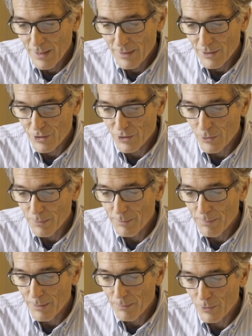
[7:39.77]
The
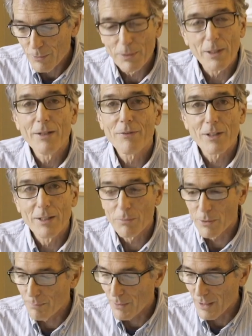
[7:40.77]
stupid people who believe in
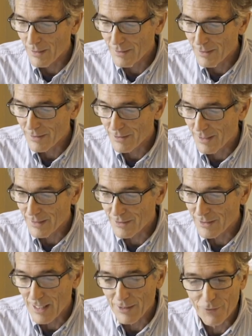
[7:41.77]
liberal politics get
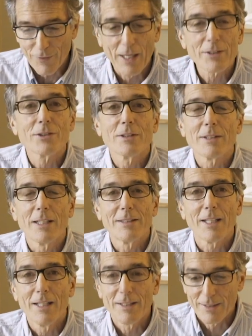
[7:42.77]
satisfaction that they
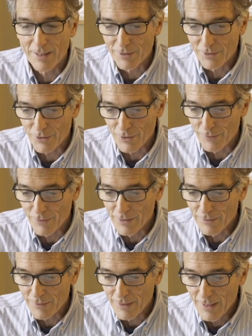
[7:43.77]
tainted the
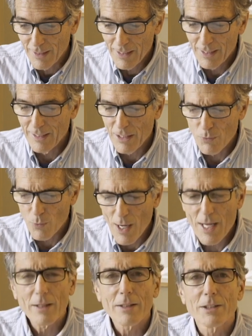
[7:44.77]
conservative, and they
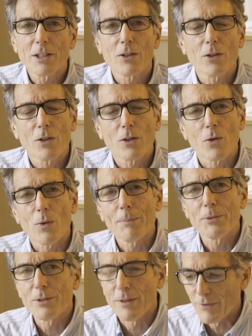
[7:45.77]
rail at the
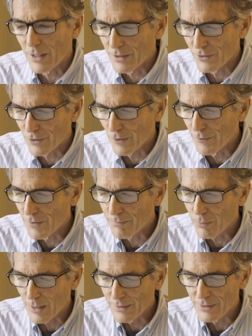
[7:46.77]
corruption of the
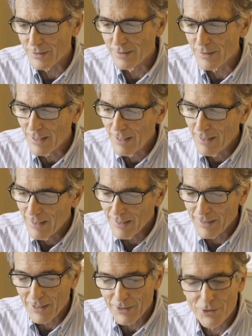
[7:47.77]
conservative president
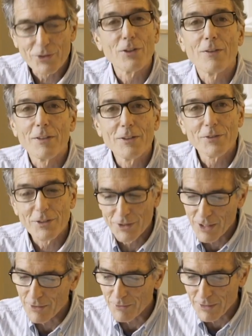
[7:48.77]
and the conservatives in
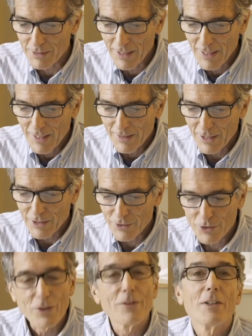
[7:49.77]
general. The
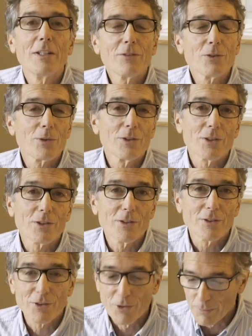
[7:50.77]
conservatives, who are just
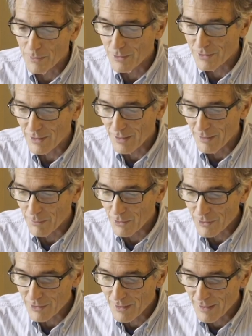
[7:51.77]
as stupid as the
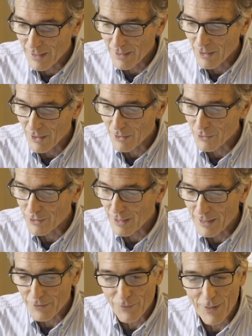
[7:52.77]
liberals, get hollow
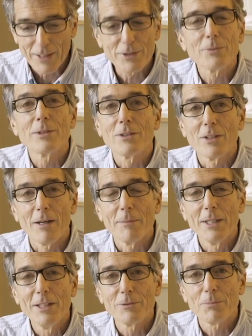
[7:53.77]
satisfaction when their
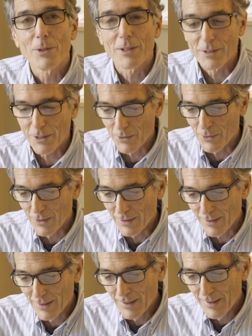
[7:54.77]
nominee is put on the court.